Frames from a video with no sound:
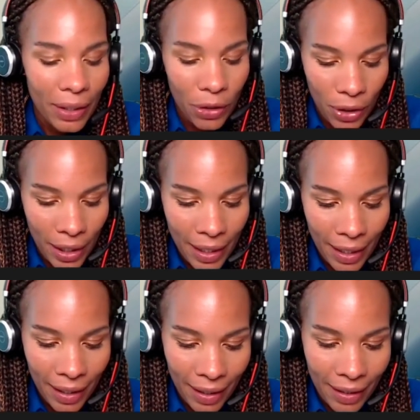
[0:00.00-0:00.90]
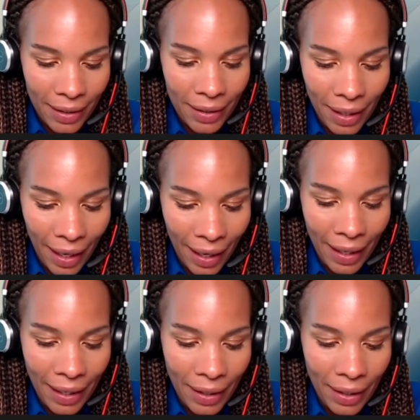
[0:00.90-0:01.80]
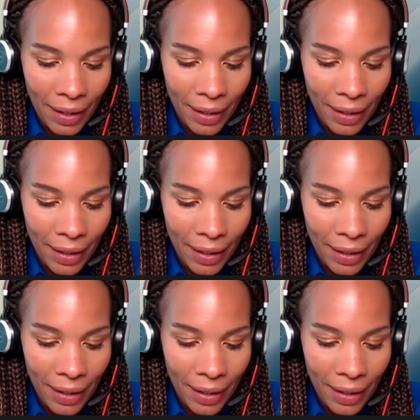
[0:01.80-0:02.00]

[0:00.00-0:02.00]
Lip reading: She is a